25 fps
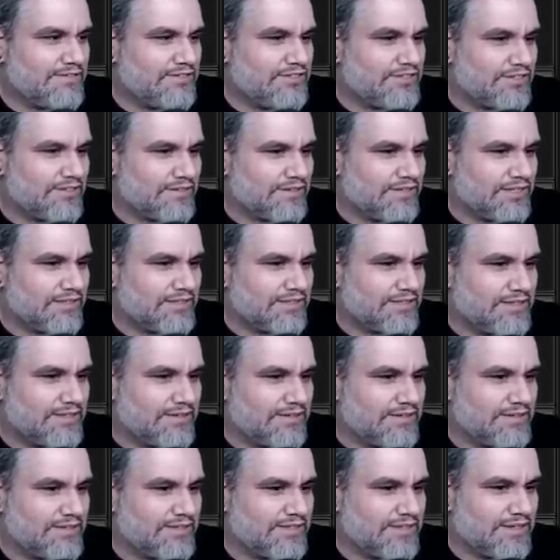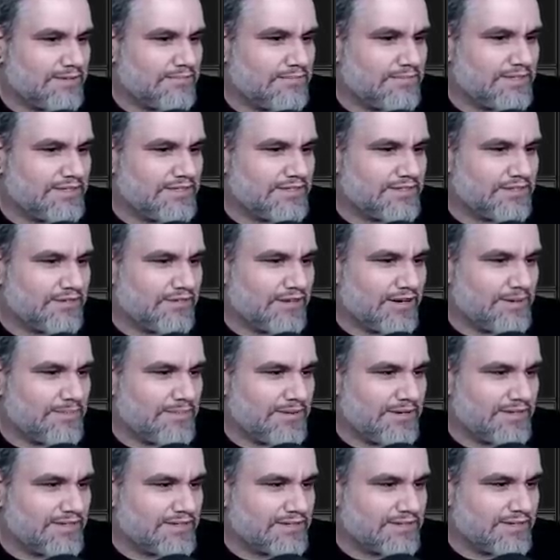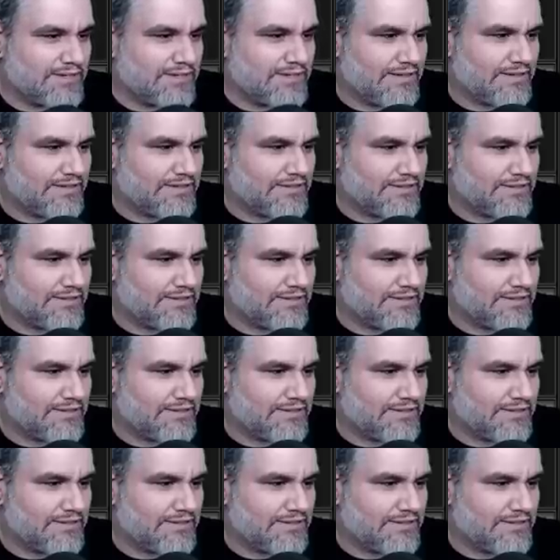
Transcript: Sure, that's going to go on top. This is great because now I can...